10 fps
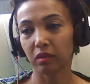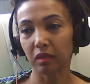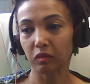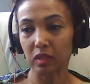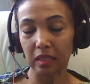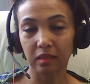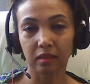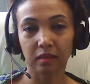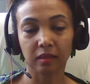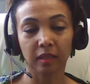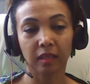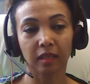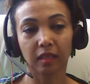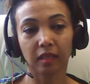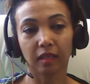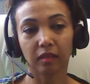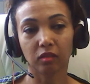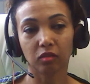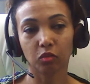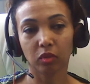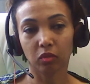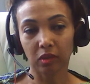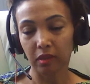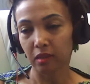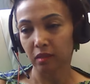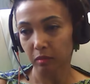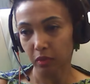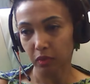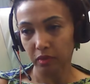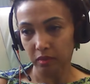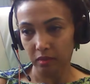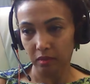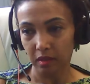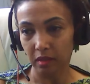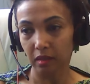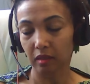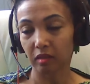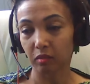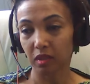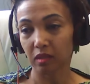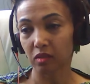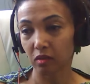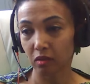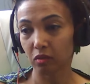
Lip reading: you are a consultant, we only learn about Canadian immigration